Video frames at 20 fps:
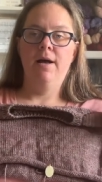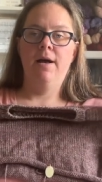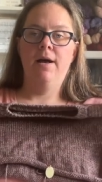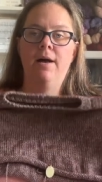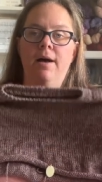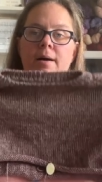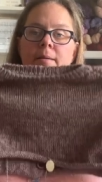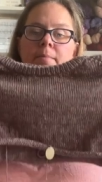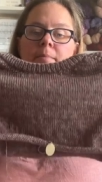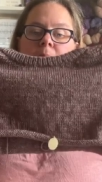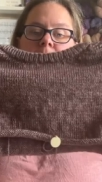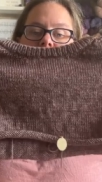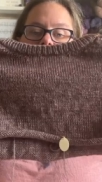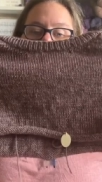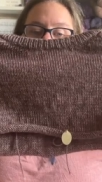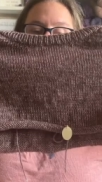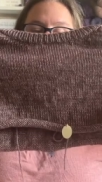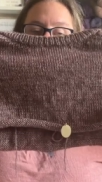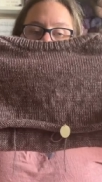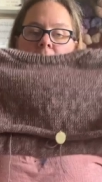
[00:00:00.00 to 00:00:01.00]
Um, but
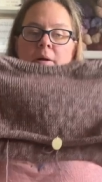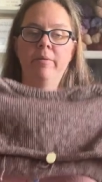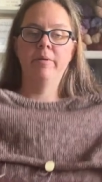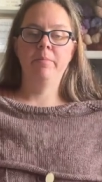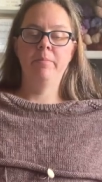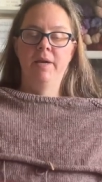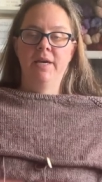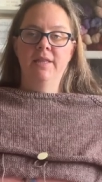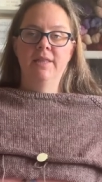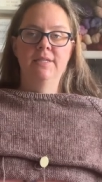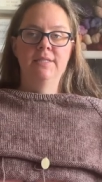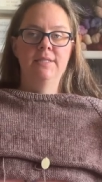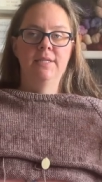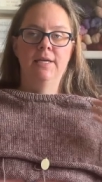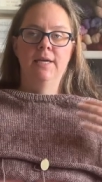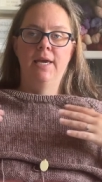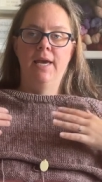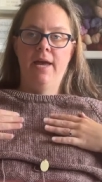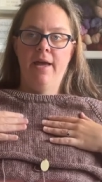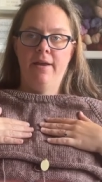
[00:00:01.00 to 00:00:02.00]
I will probably make this
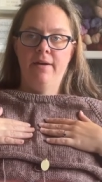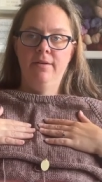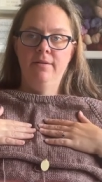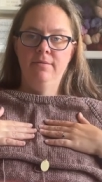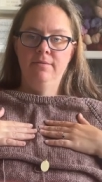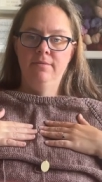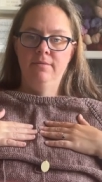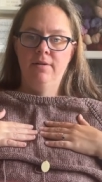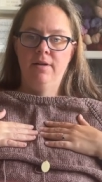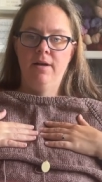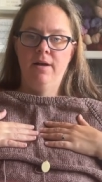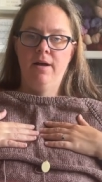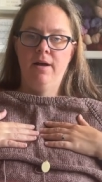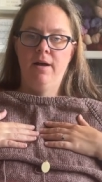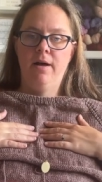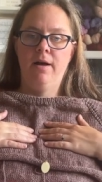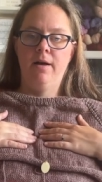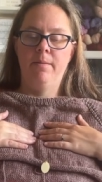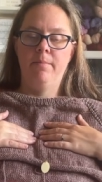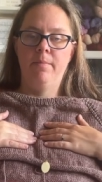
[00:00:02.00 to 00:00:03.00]
again
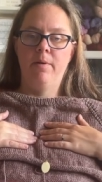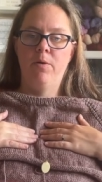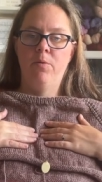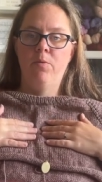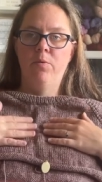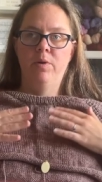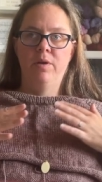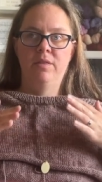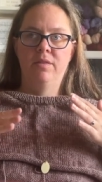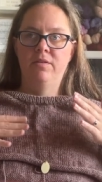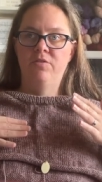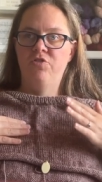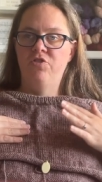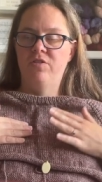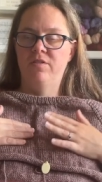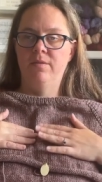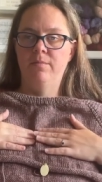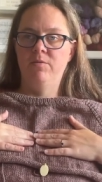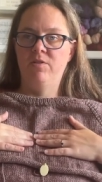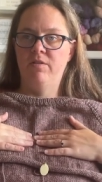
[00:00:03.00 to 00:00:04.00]
um, with
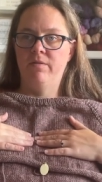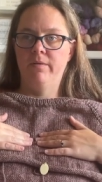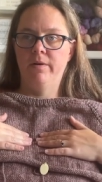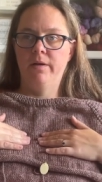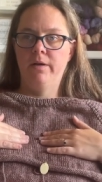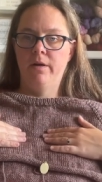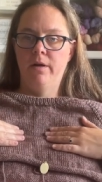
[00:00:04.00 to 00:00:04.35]
just some different